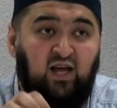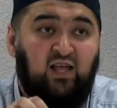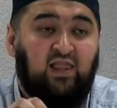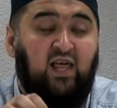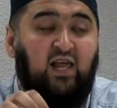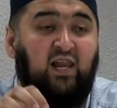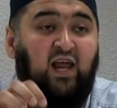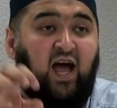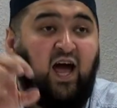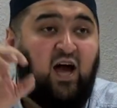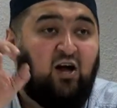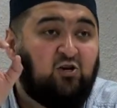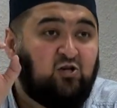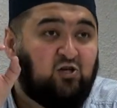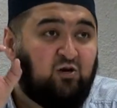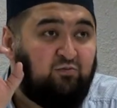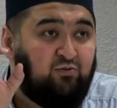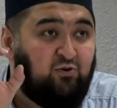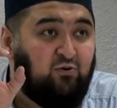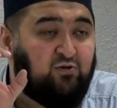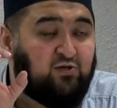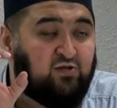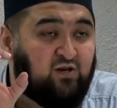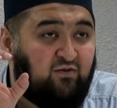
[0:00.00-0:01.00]
that
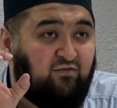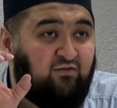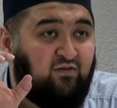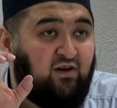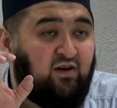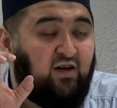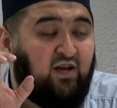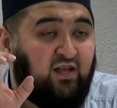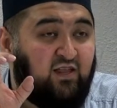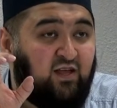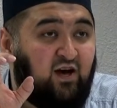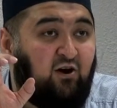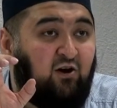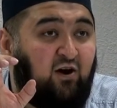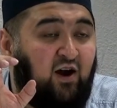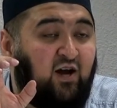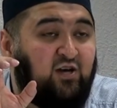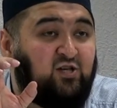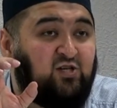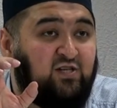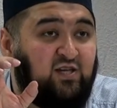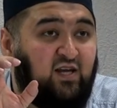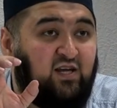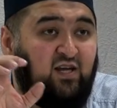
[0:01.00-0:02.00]
attributes of are
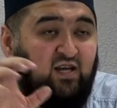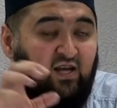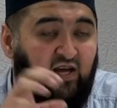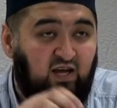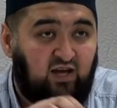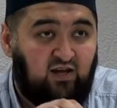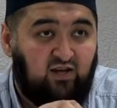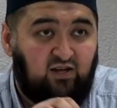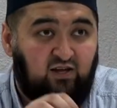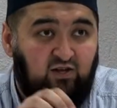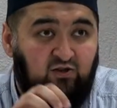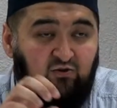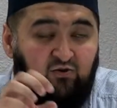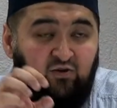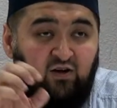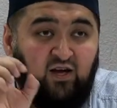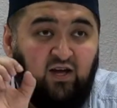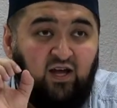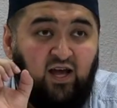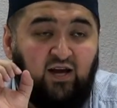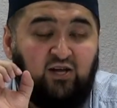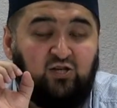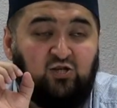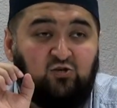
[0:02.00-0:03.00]
actually
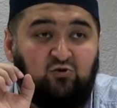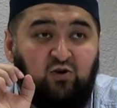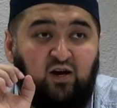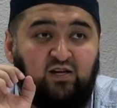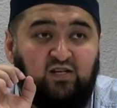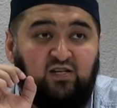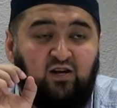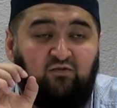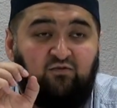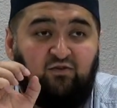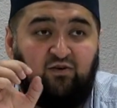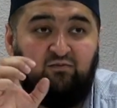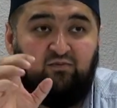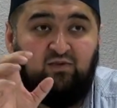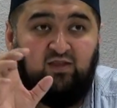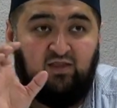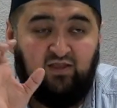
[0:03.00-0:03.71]
extracted from,